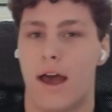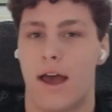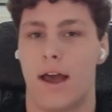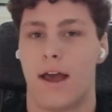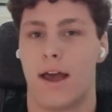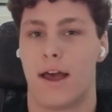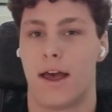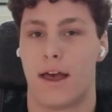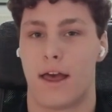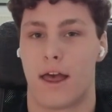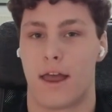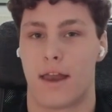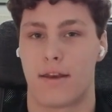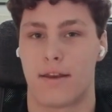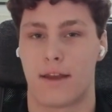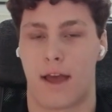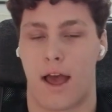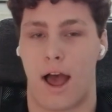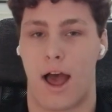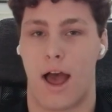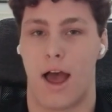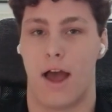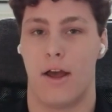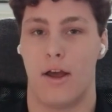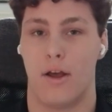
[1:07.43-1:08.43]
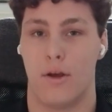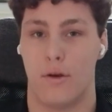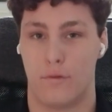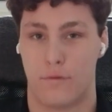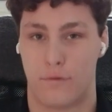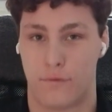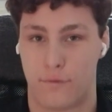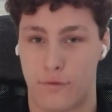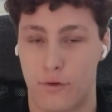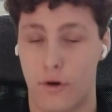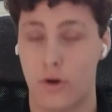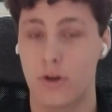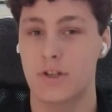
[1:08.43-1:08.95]
And
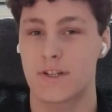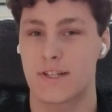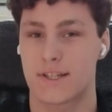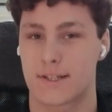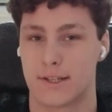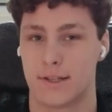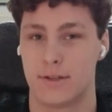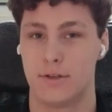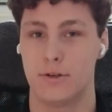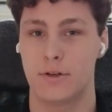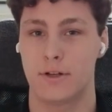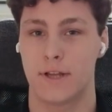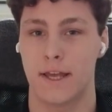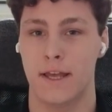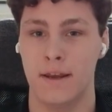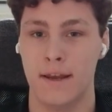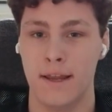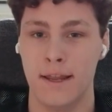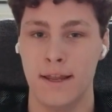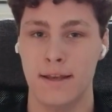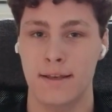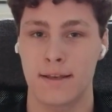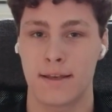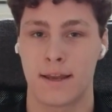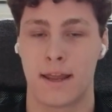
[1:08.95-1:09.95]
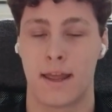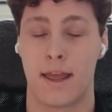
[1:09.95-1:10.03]
first look at it,